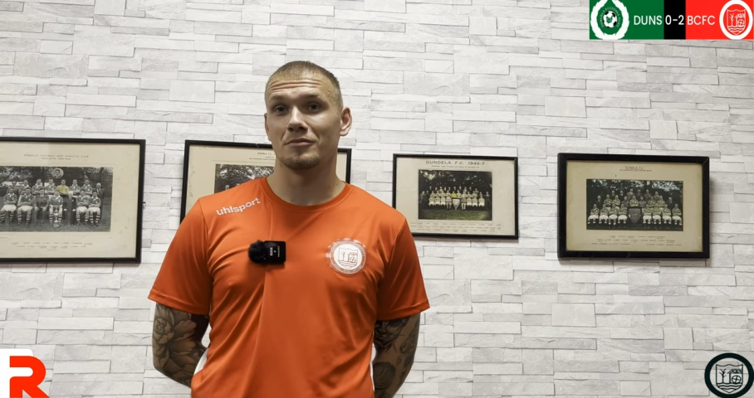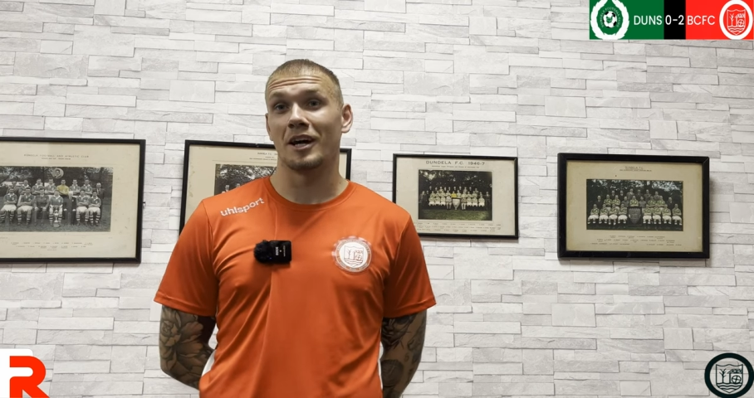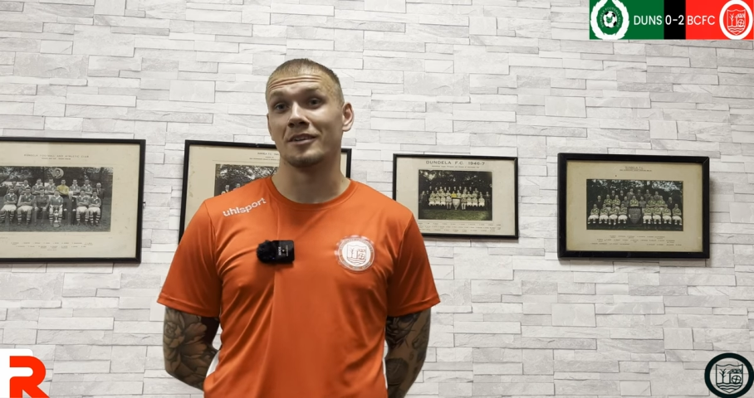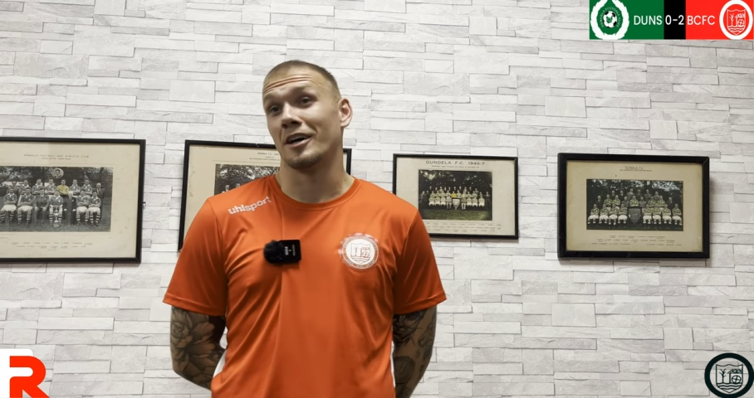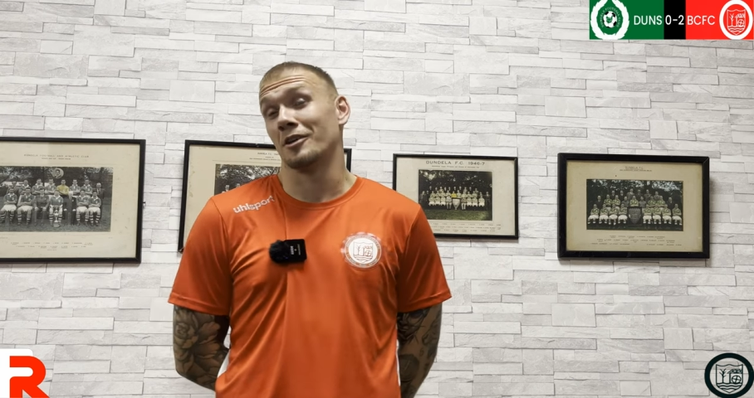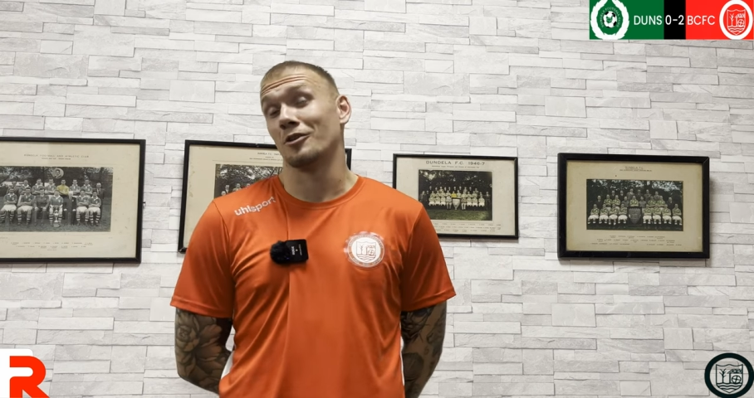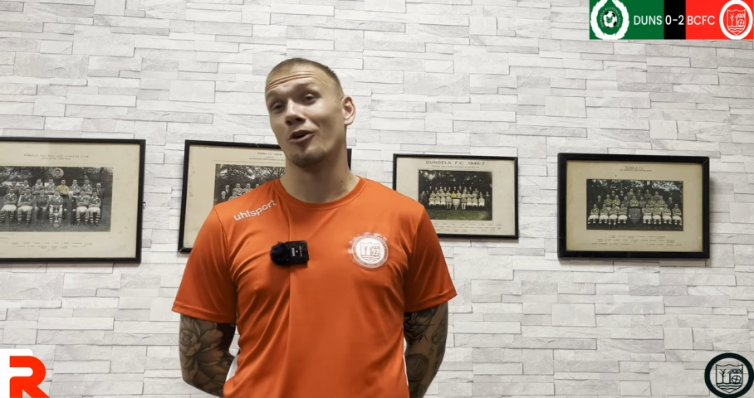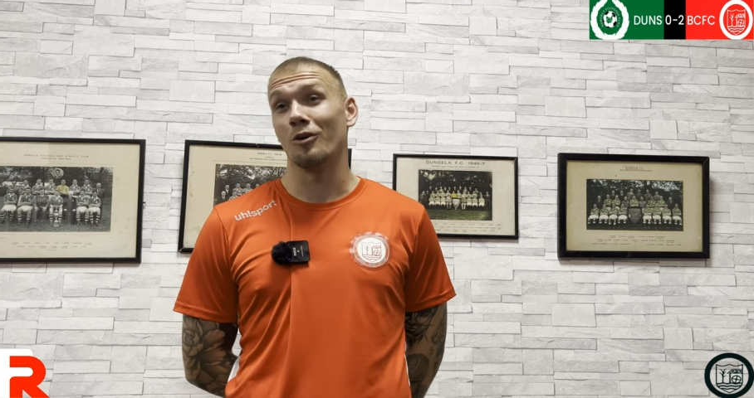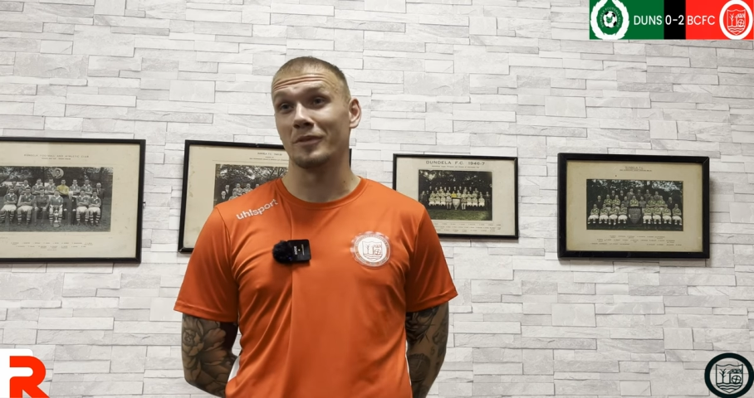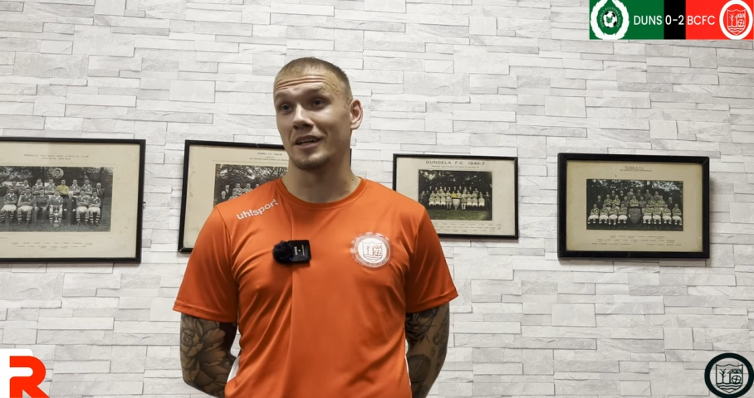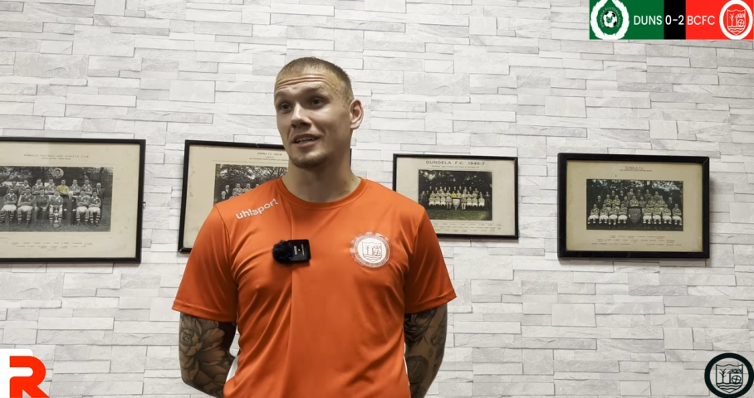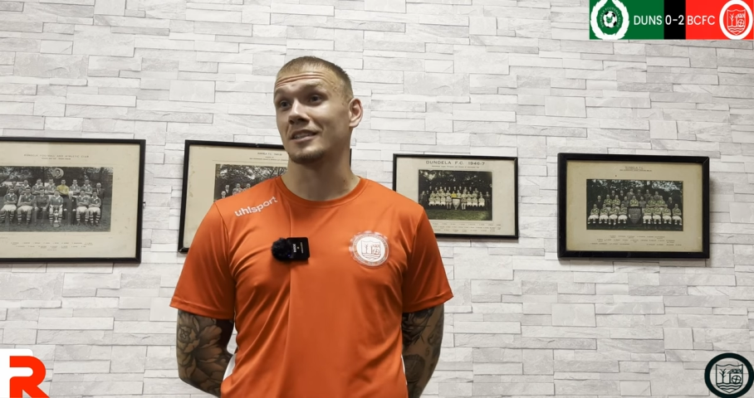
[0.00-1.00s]

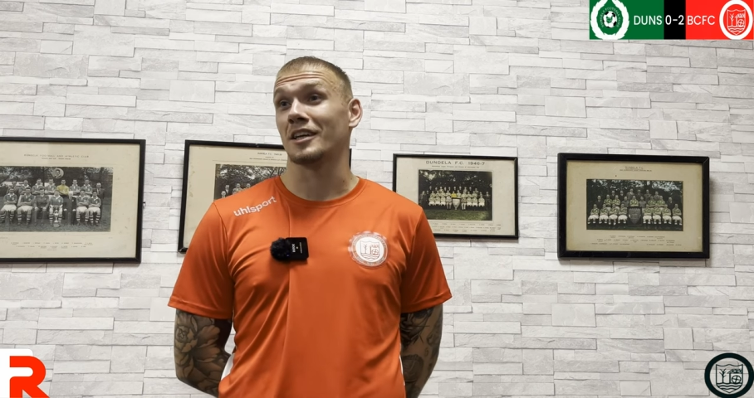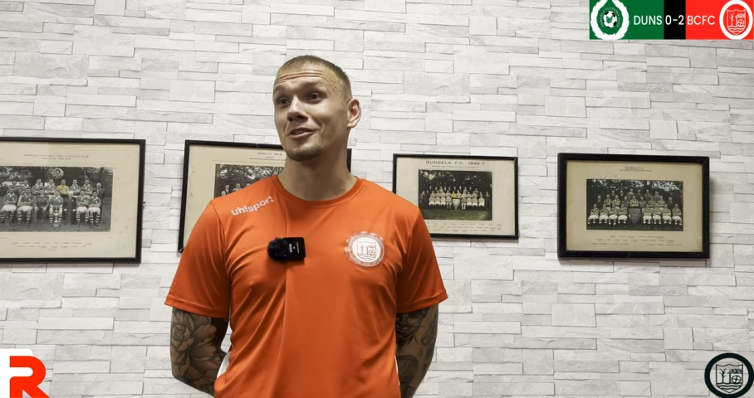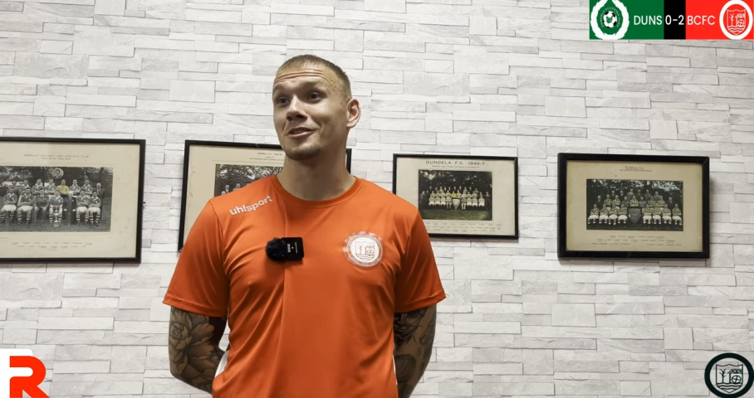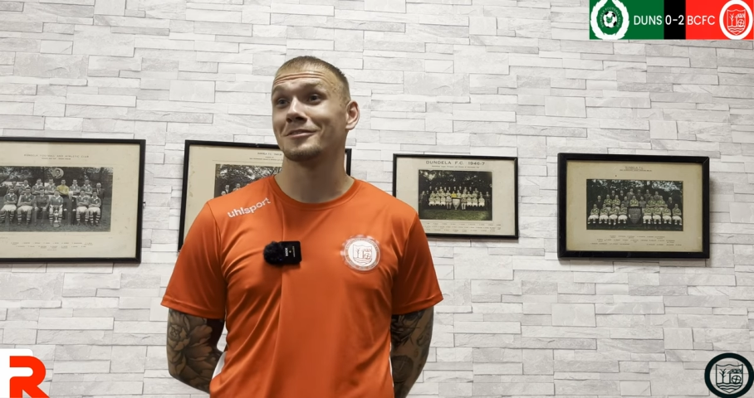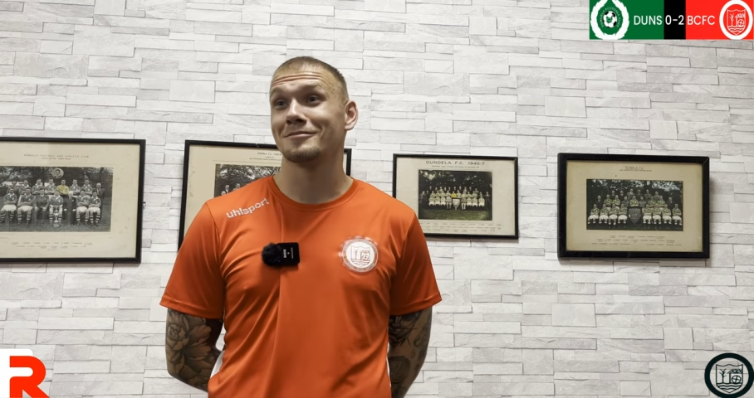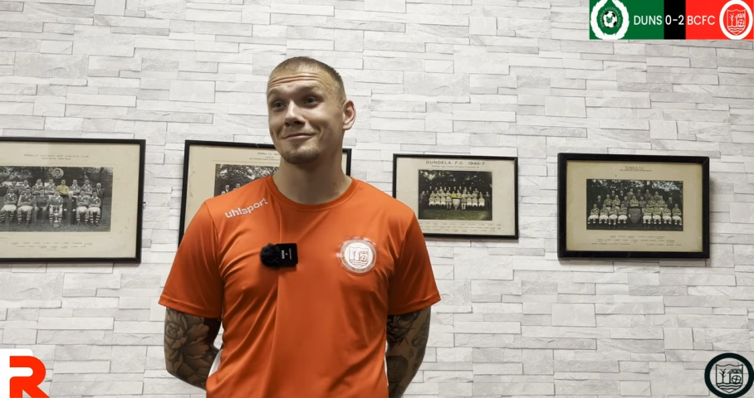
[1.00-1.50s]
long may it continue.